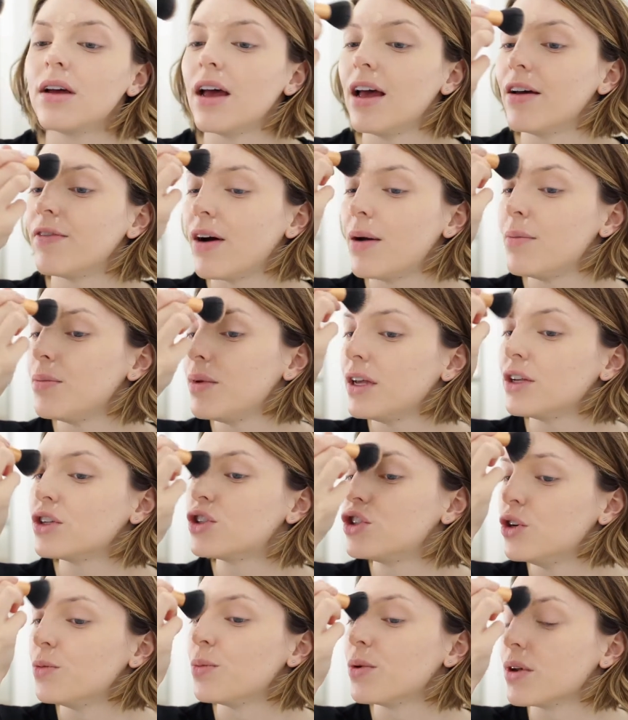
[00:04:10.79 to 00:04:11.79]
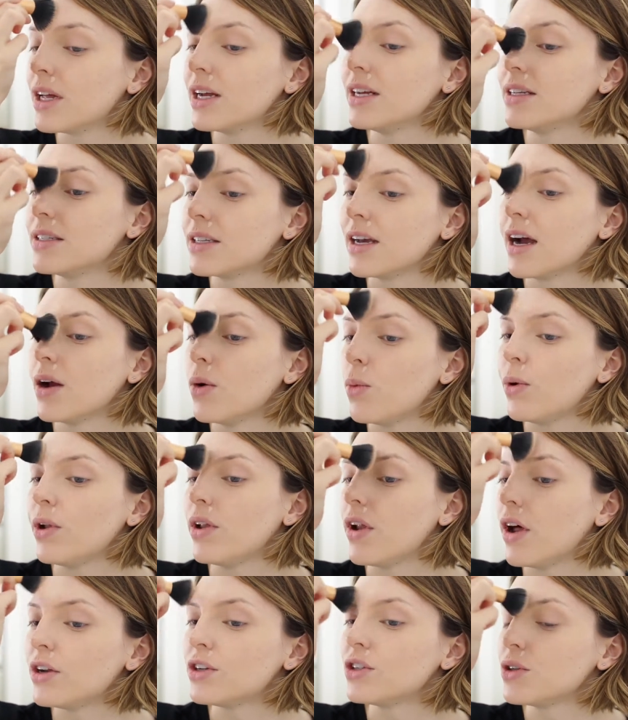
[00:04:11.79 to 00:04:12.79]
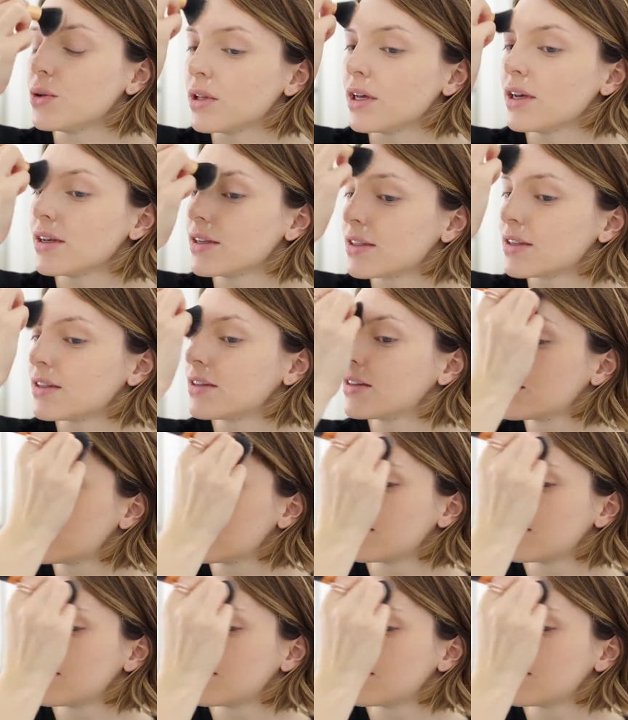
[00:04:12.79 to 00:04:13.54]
If I'm being super lazy, I will not do this.